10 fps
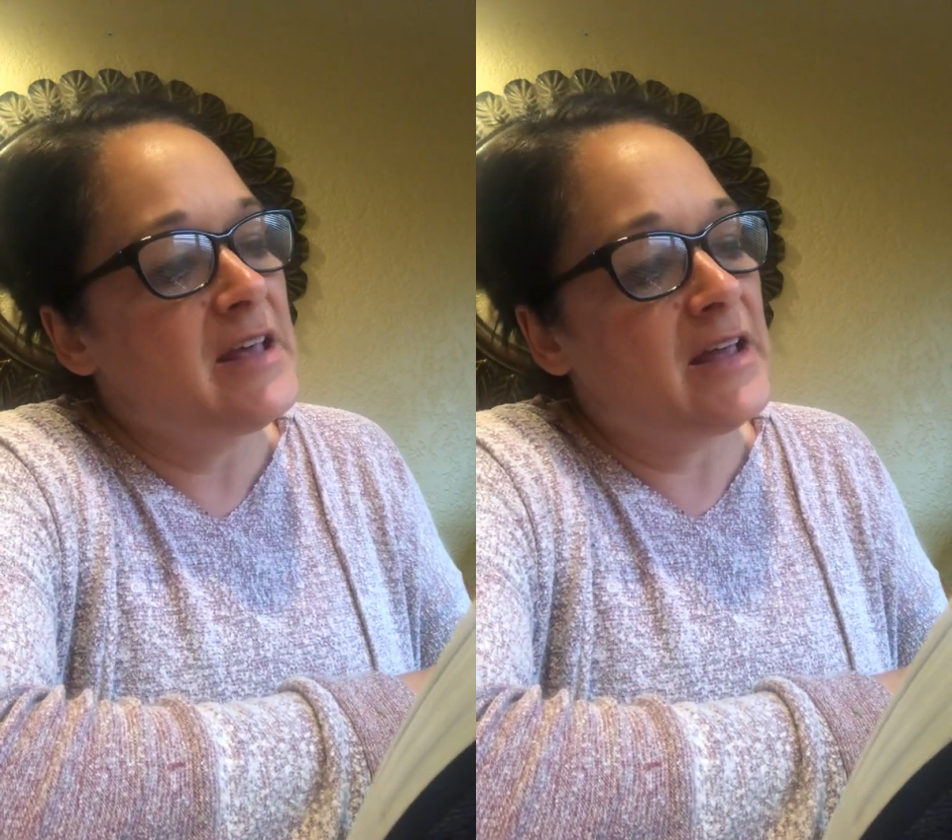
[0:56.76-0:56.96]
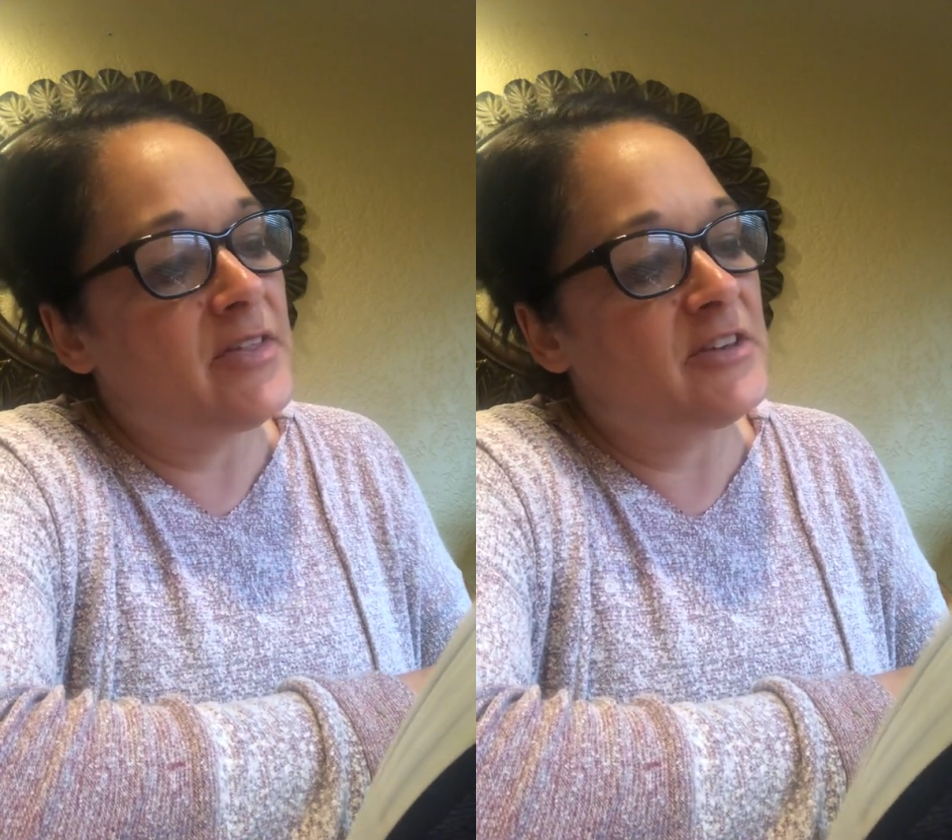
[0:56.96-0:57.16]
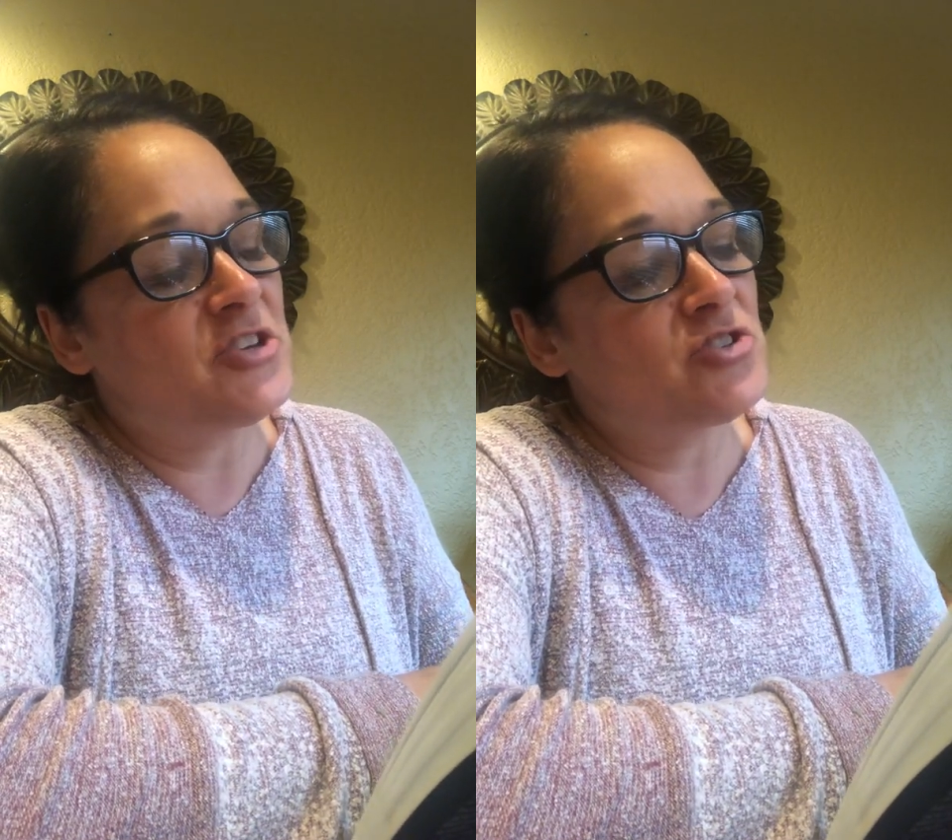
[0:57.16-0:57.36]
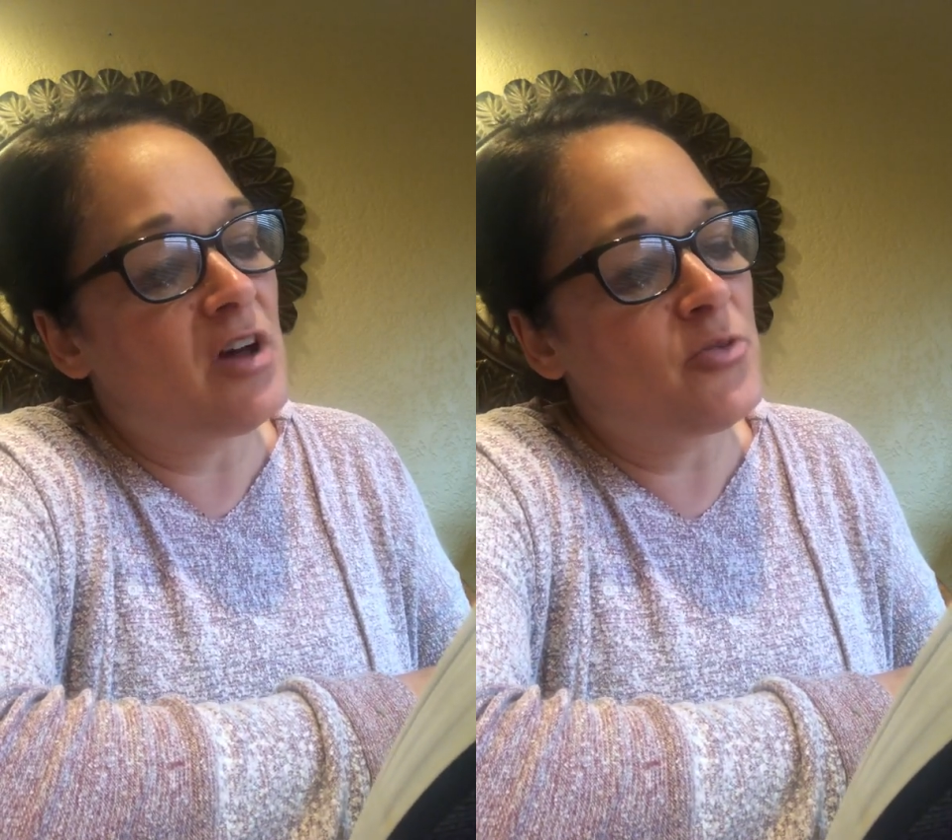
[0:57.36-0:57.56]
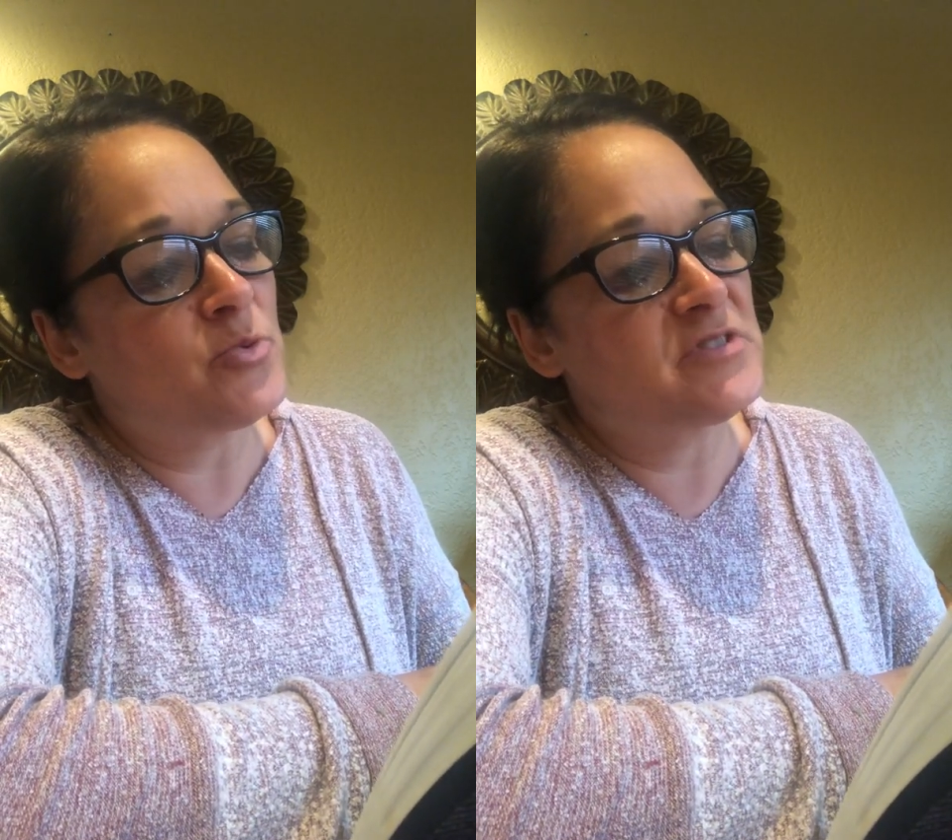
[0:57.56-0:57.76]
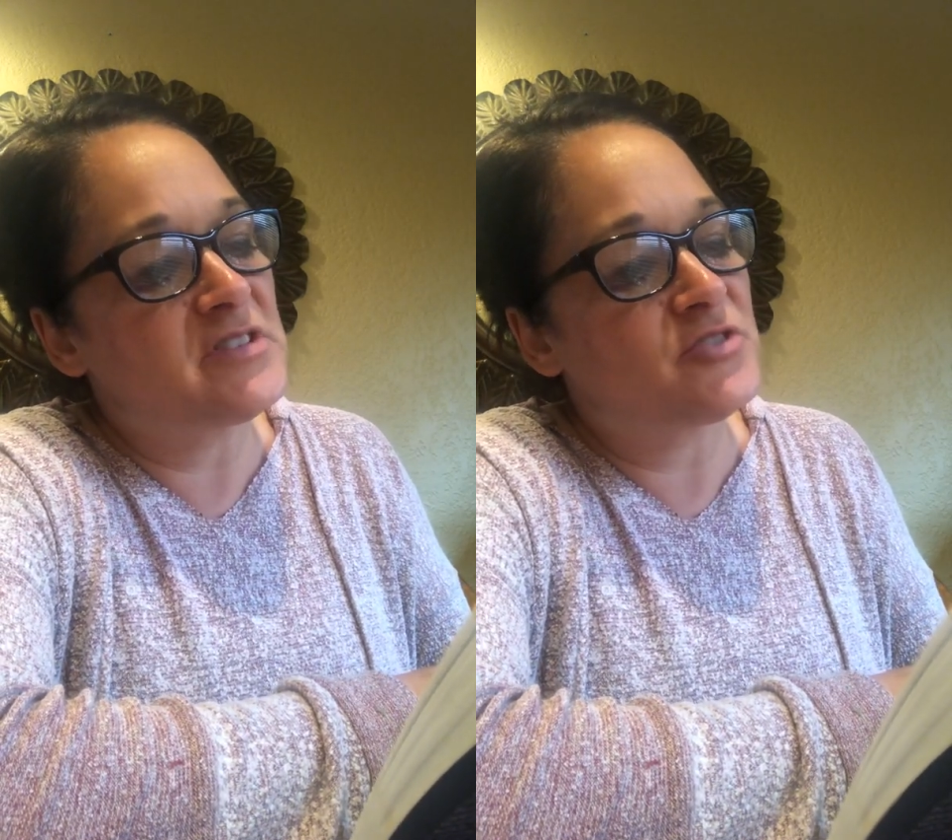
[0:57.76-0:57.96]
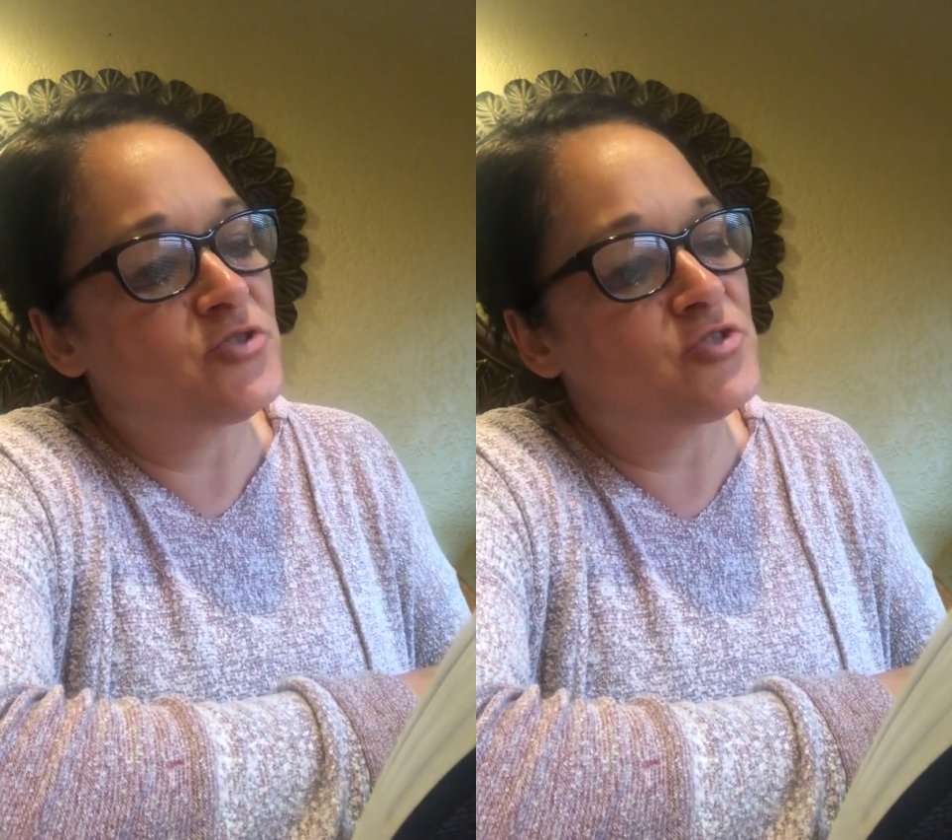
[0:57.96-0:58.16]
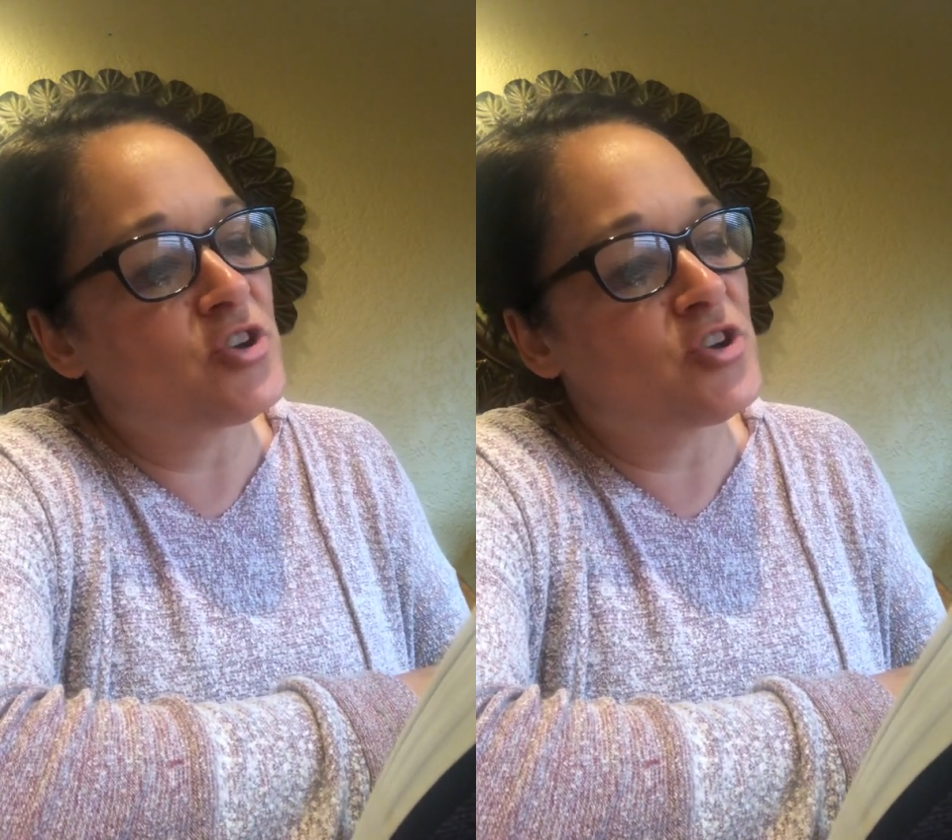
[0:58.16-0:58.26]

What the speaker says: In the dishcloth were scissors,